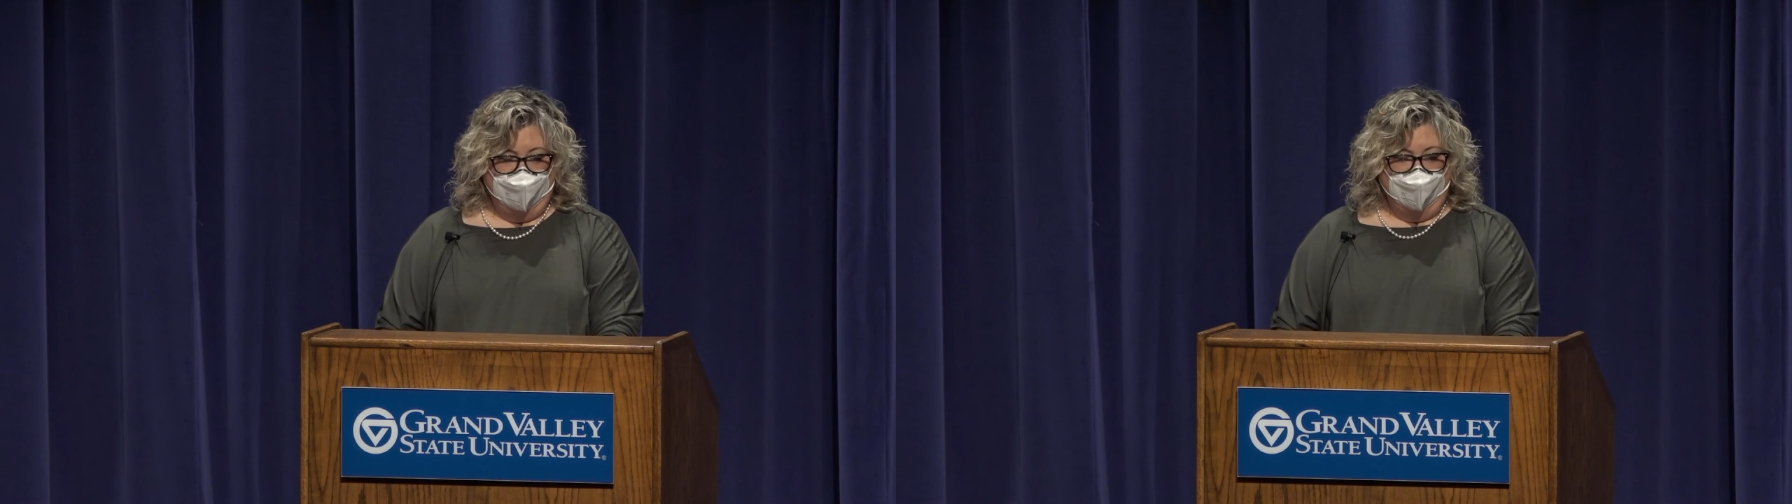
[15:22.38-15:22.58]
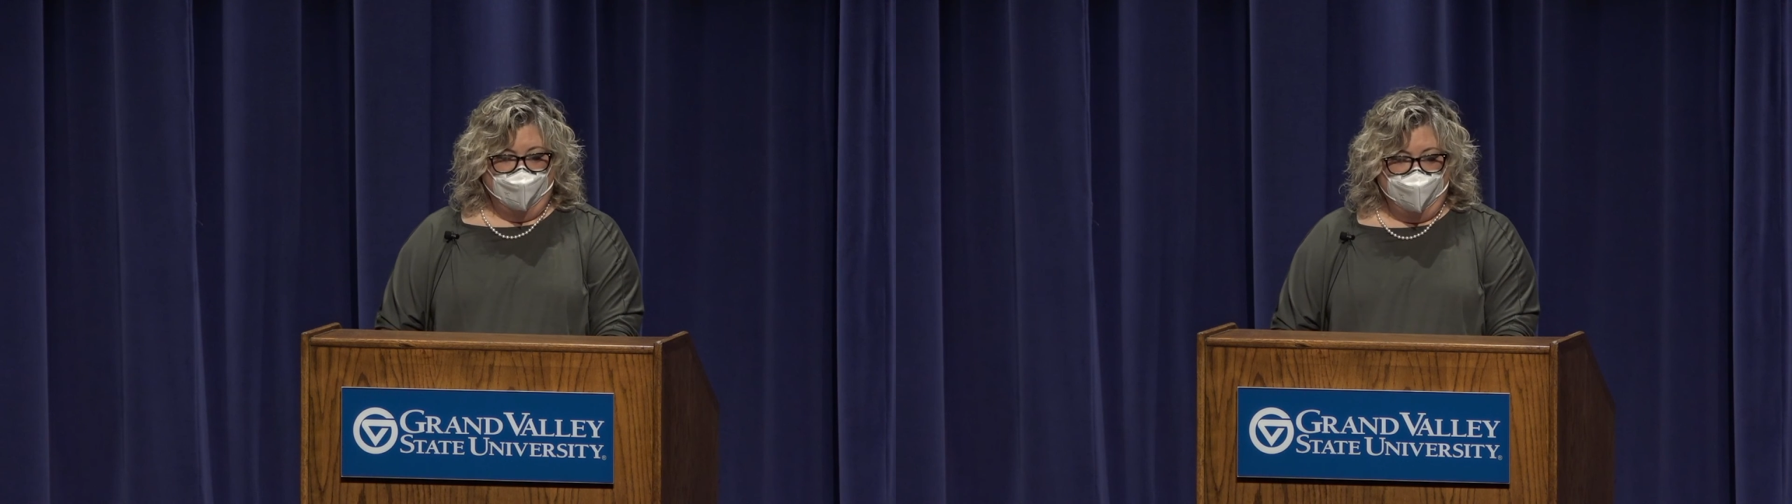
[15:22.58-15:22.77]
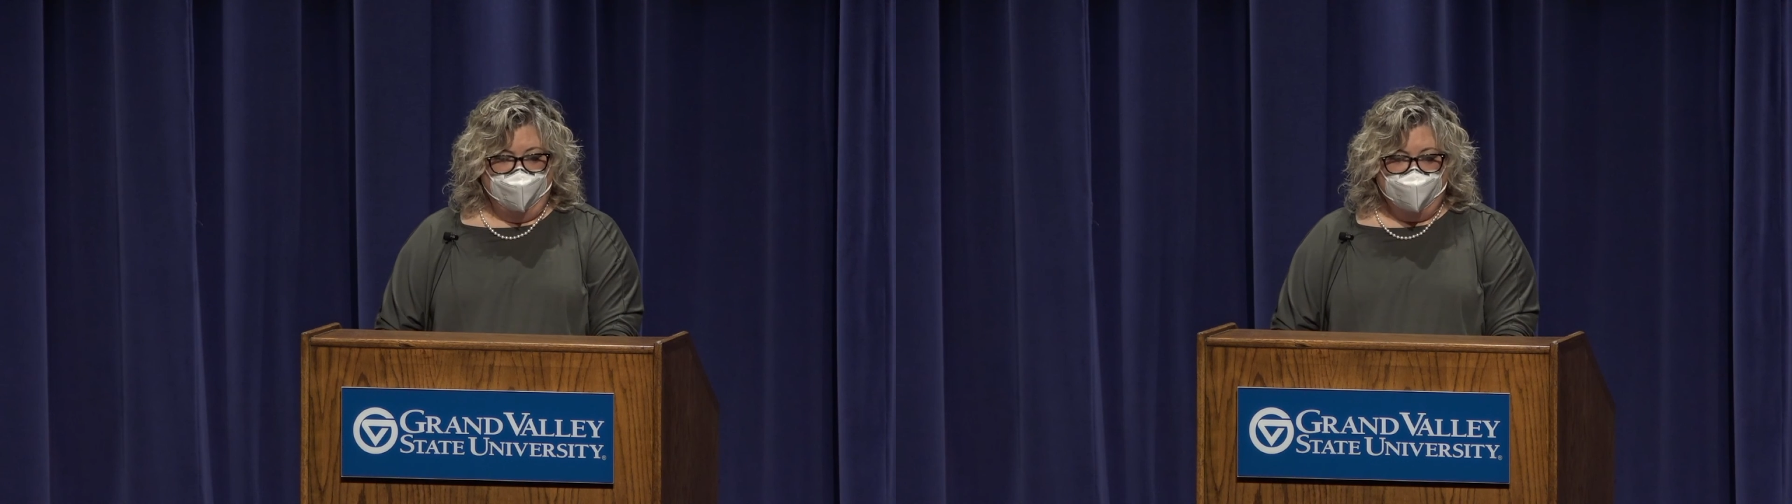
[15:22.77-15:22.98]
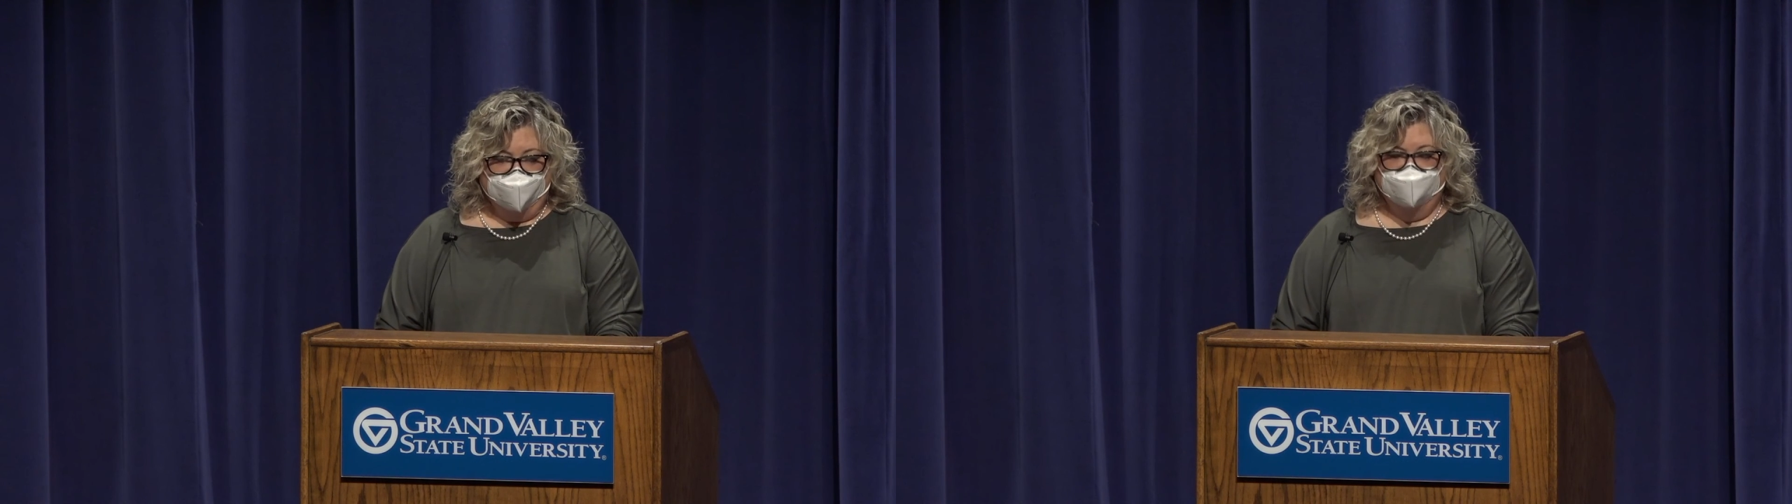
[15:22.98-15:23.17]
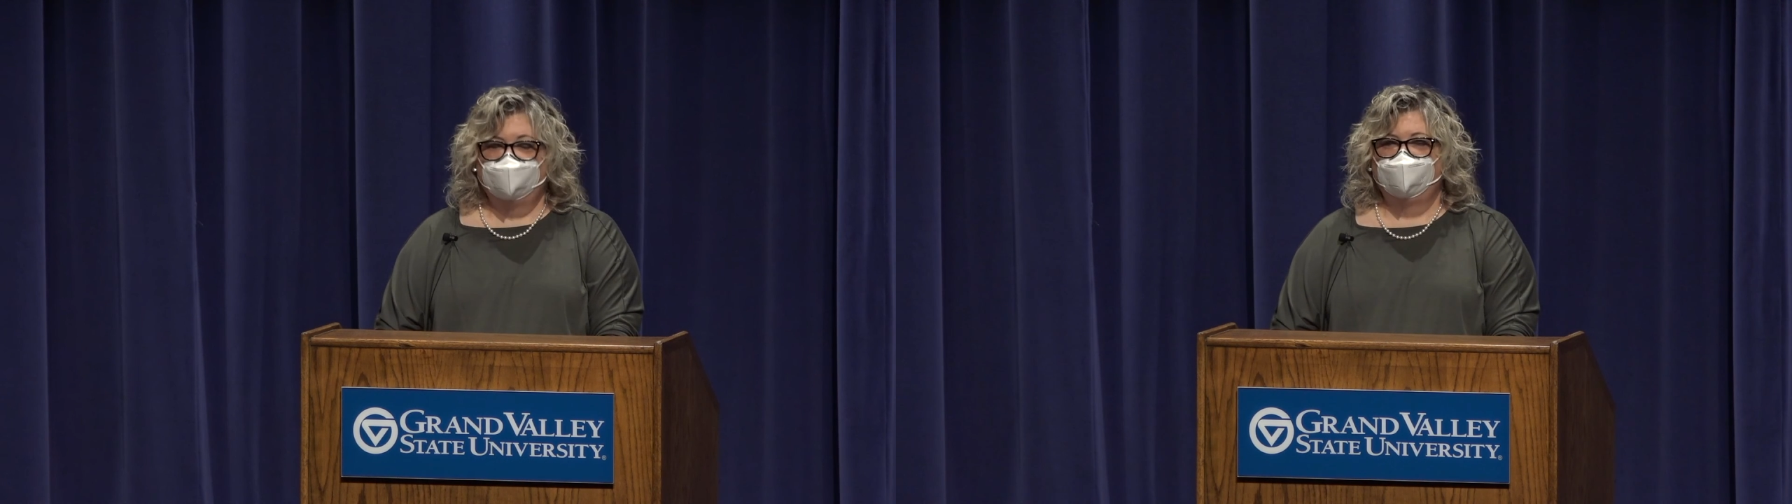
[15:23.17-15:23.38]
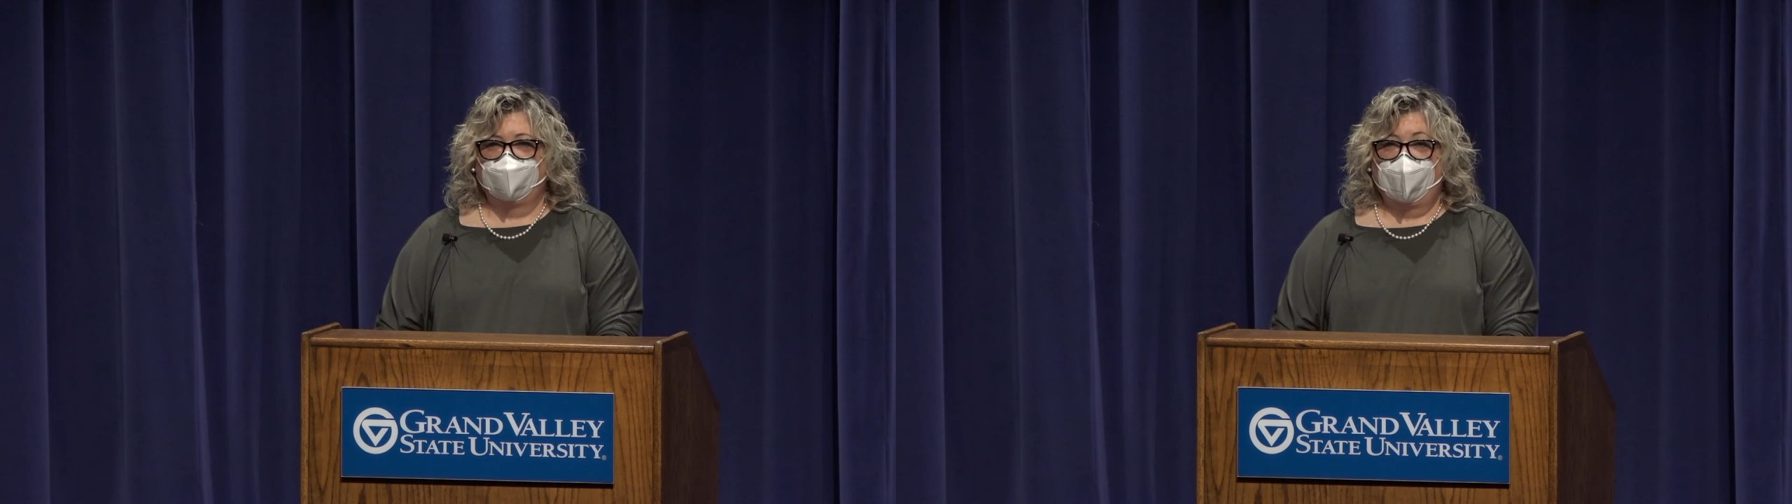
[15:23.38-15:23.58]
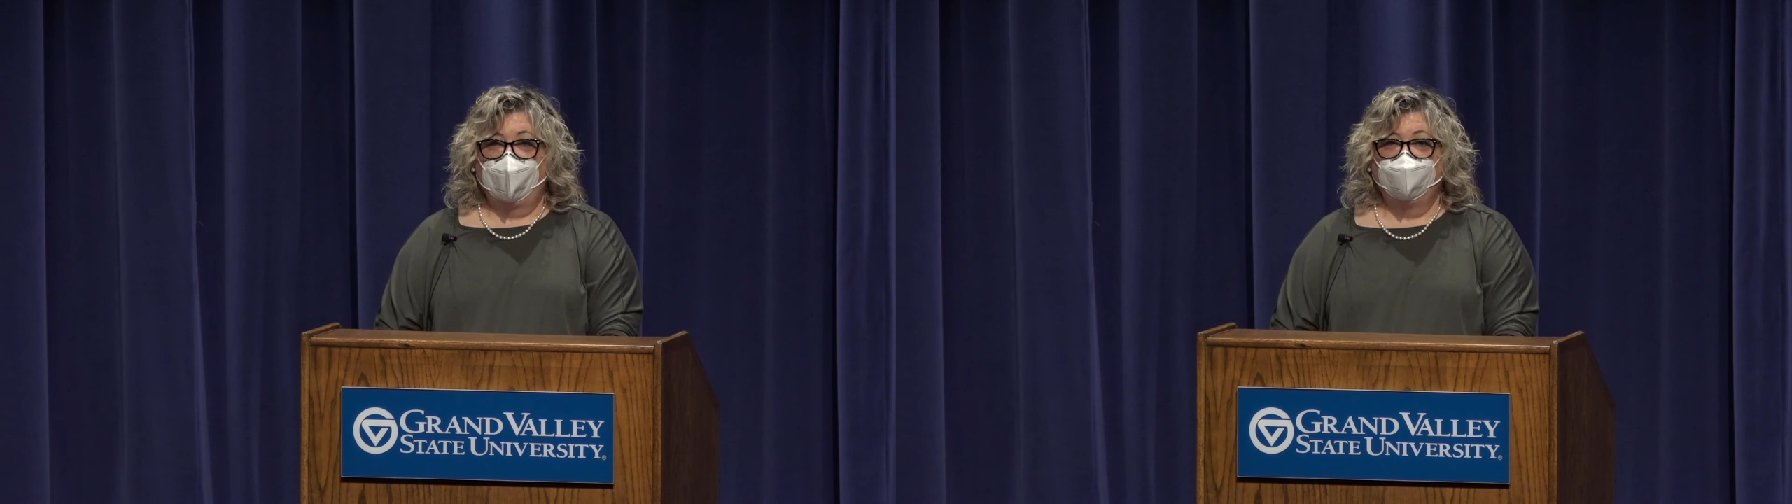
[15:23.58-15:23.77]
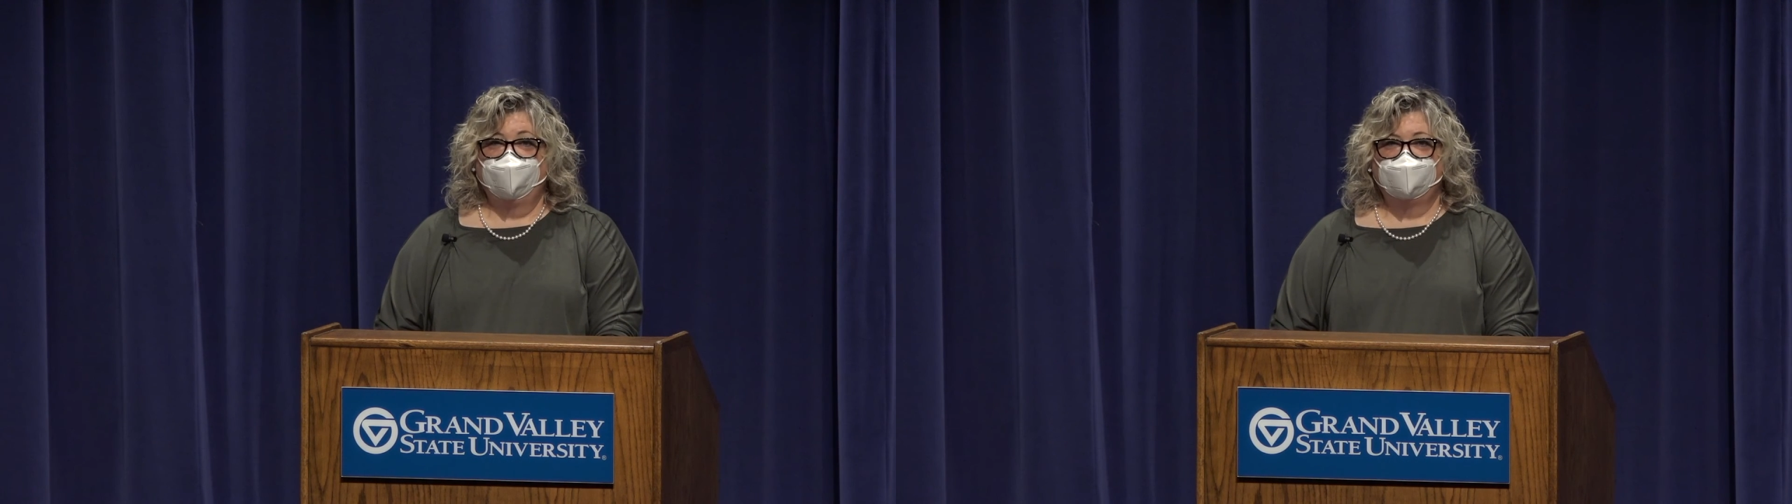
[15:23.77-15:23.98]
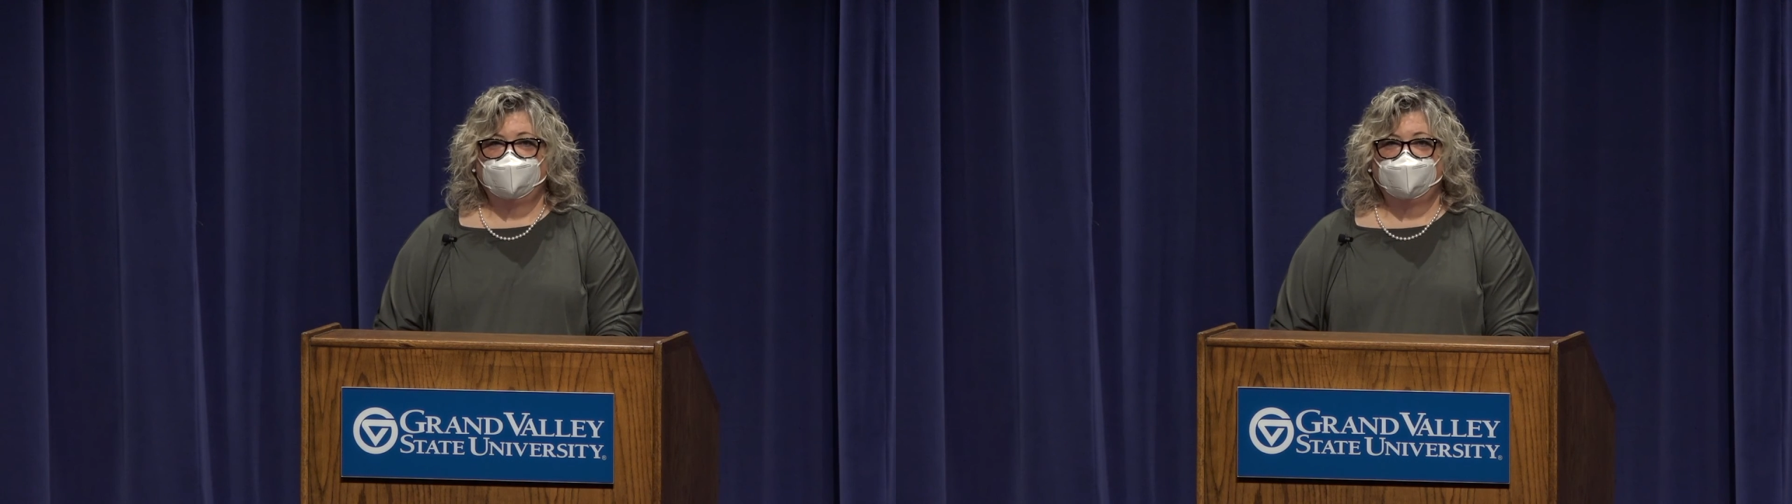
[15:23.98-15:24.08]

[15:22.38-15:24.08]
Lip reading: We must strive